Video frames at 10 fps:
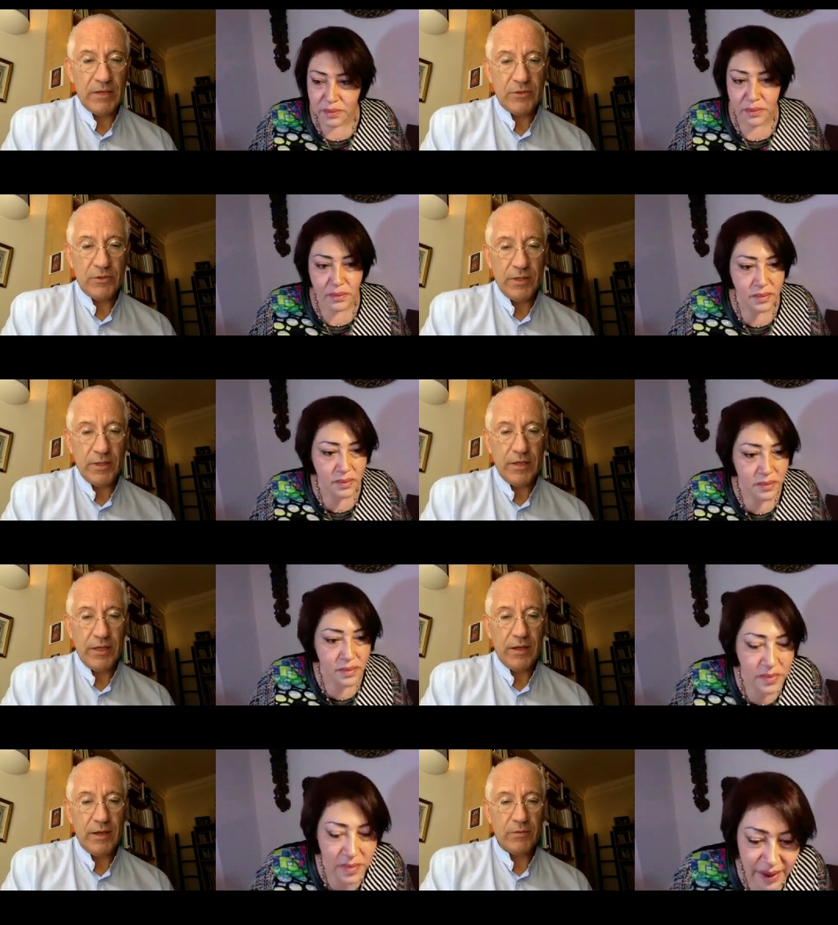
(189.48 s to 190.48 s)
Speaker 1: do earlier
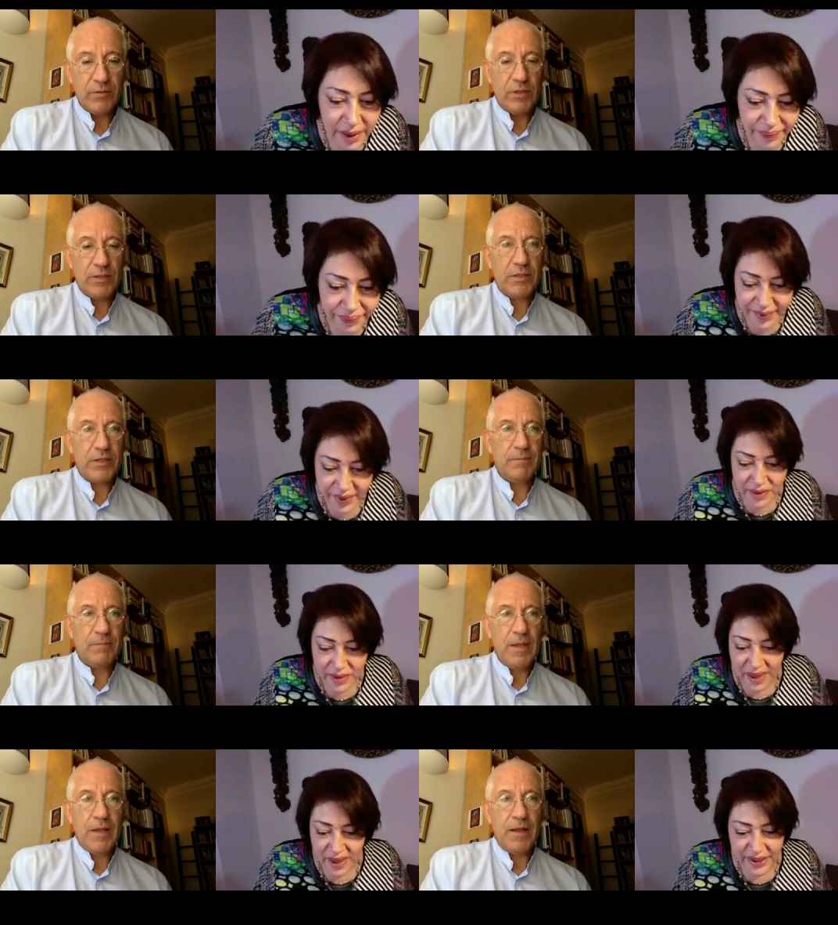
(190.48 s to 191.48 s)
and I was waiting.
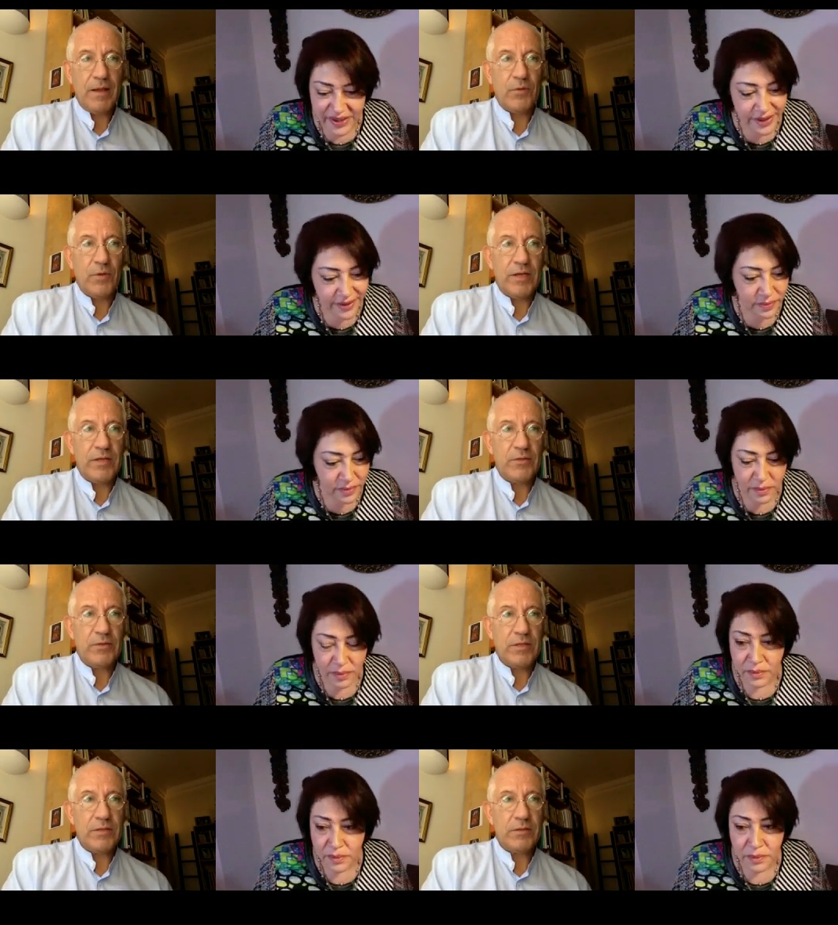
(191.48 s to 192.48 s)
Is that better?
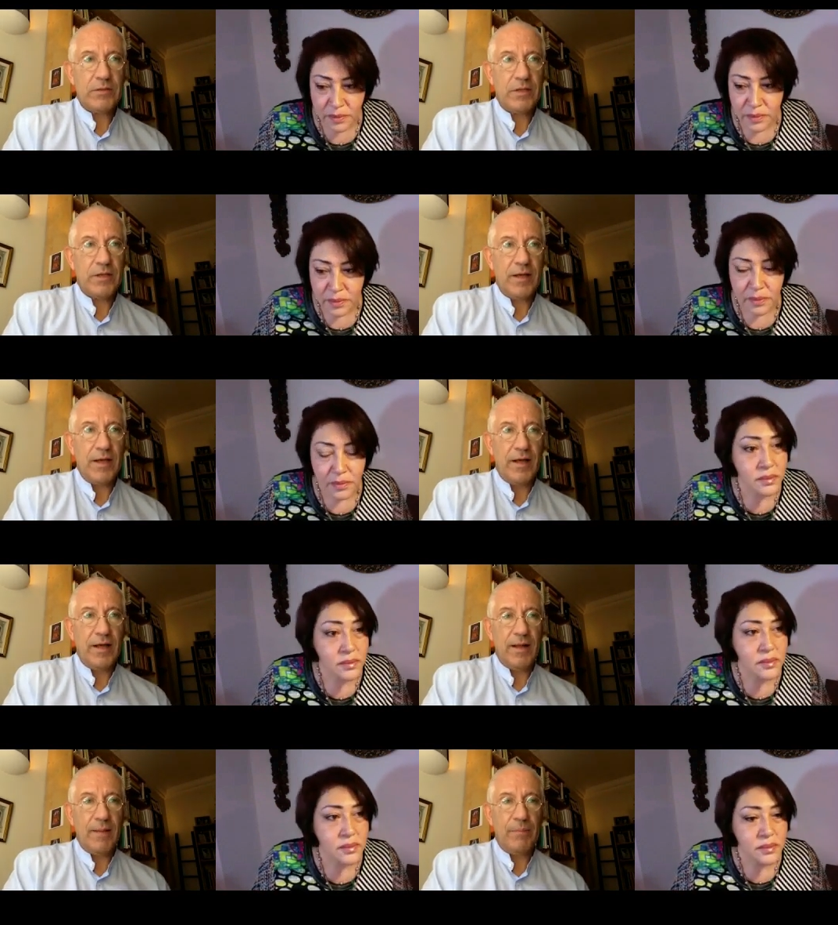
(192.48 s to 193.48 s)

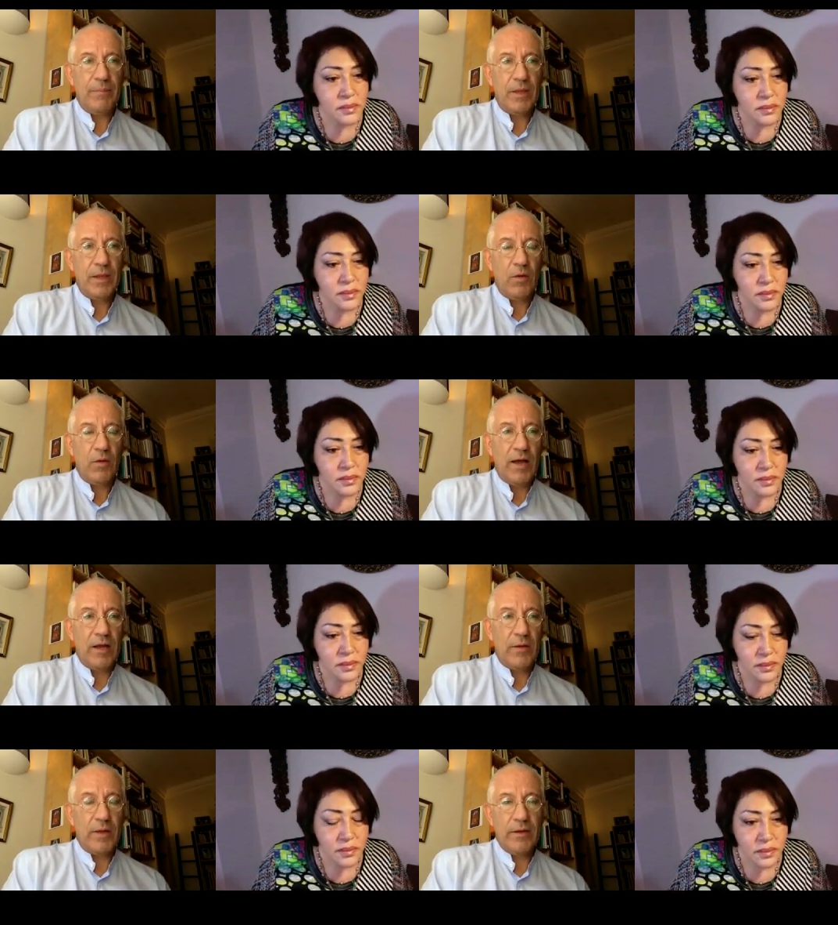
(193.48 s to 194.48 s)
Um, hello,
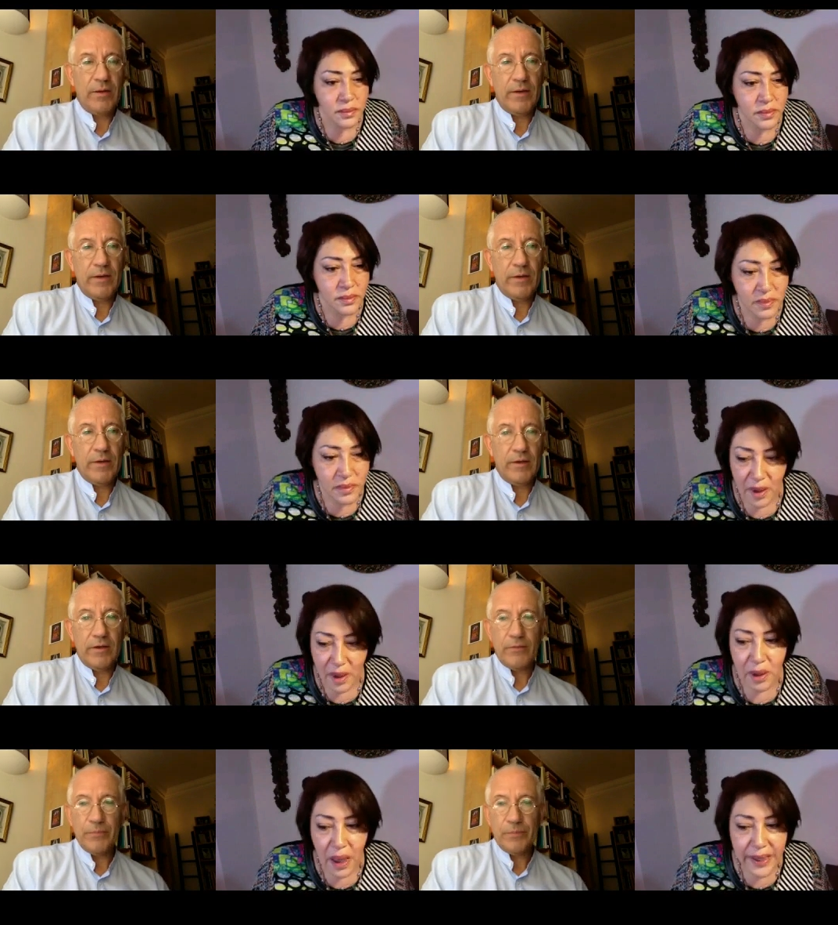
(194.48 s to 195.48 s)
hello, hello, hello.
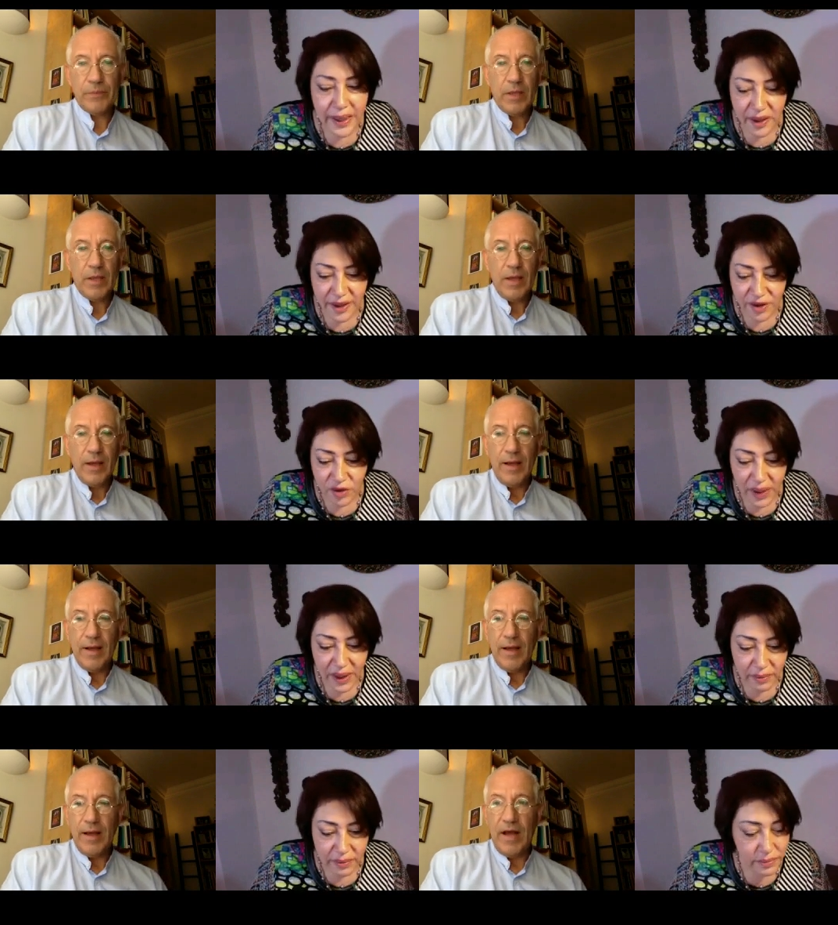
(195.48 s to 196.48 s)
Speaker 2: I can hear you
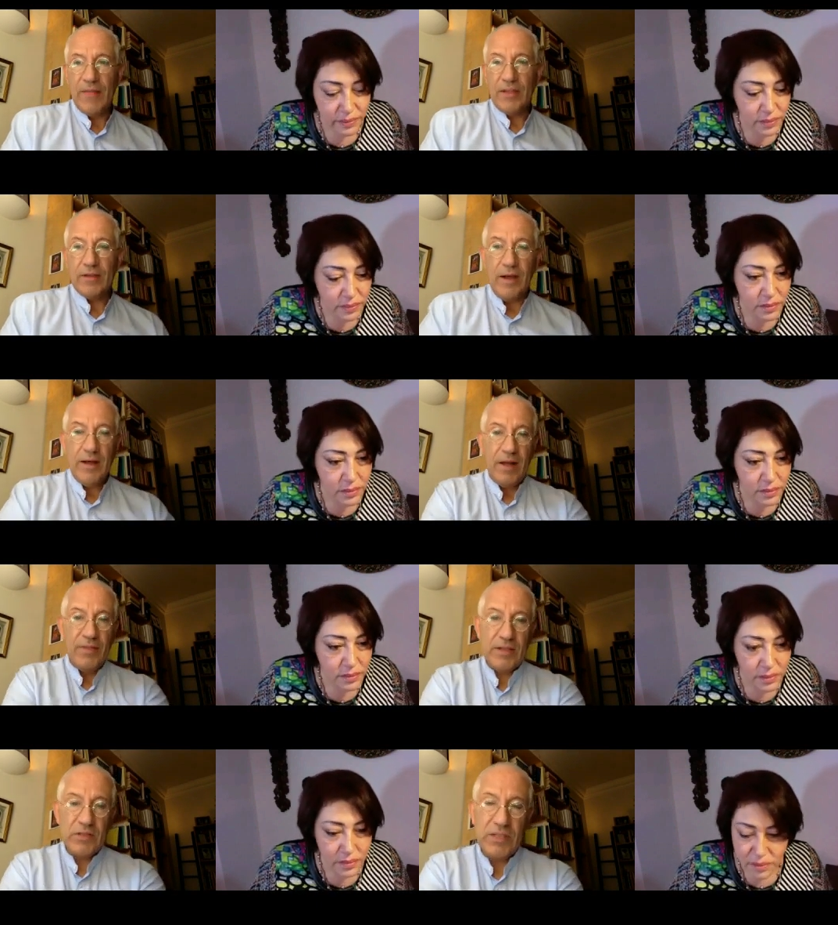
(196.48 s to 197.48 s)
well. I,
Speaker 1: I think
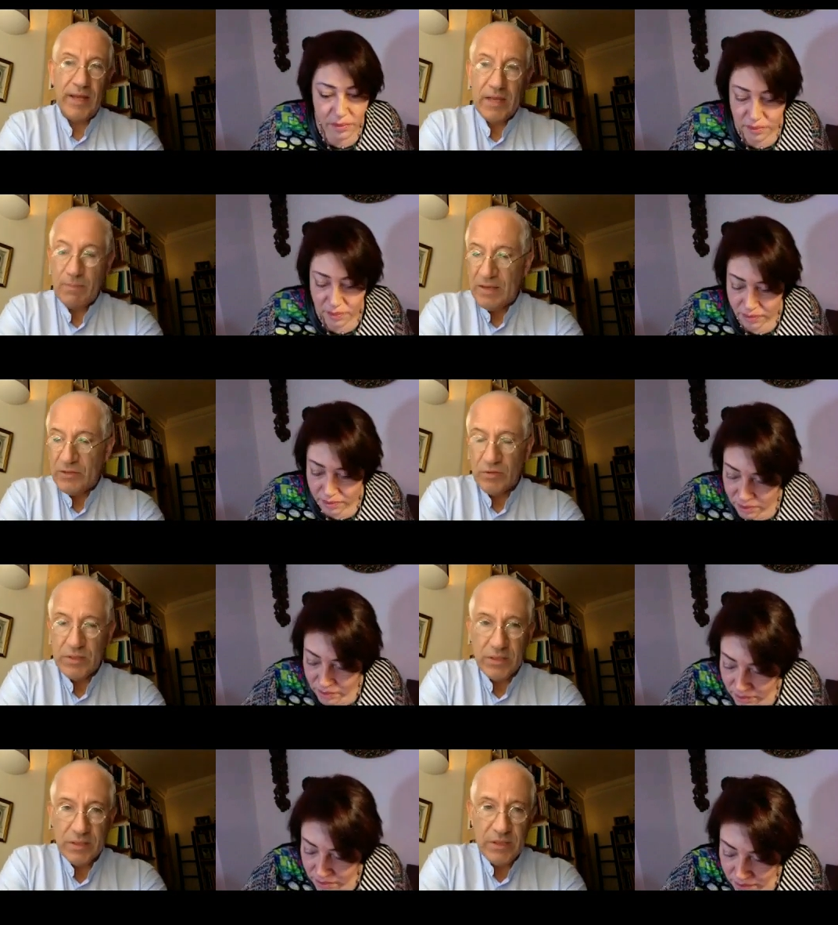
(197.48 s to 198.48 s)
it's slightly better, isn't
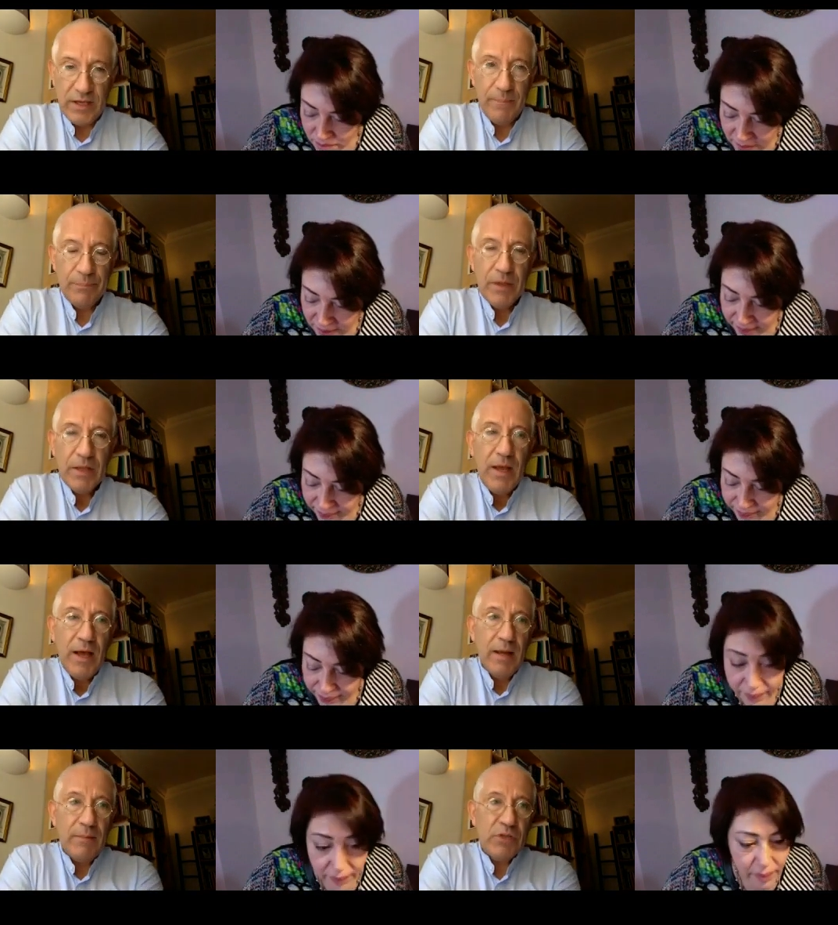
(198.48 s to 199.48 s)
it? Yeah. yeah.
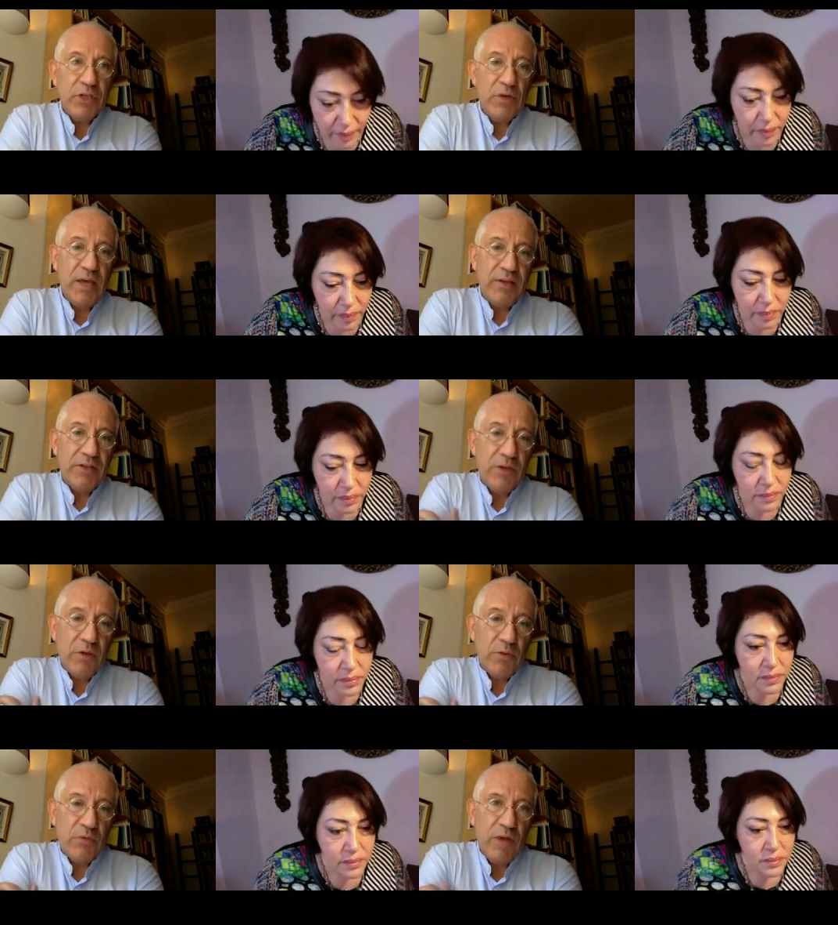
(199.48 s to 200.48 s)
Um, so, yeah, so it,
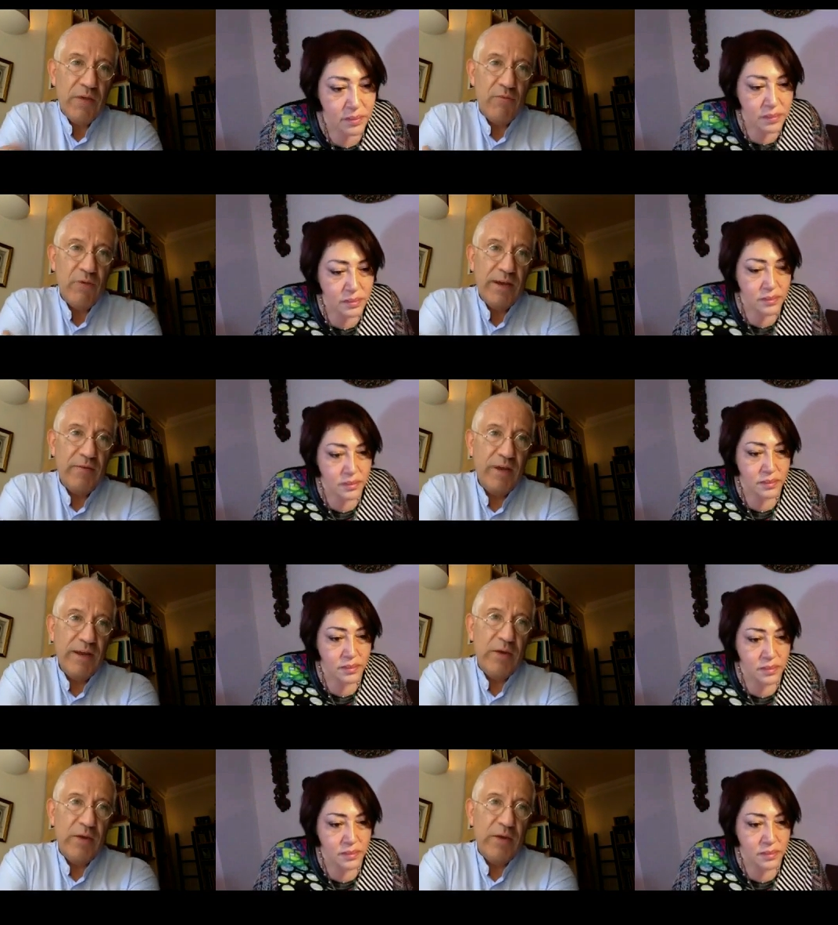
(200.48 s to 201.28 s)
was, it re really all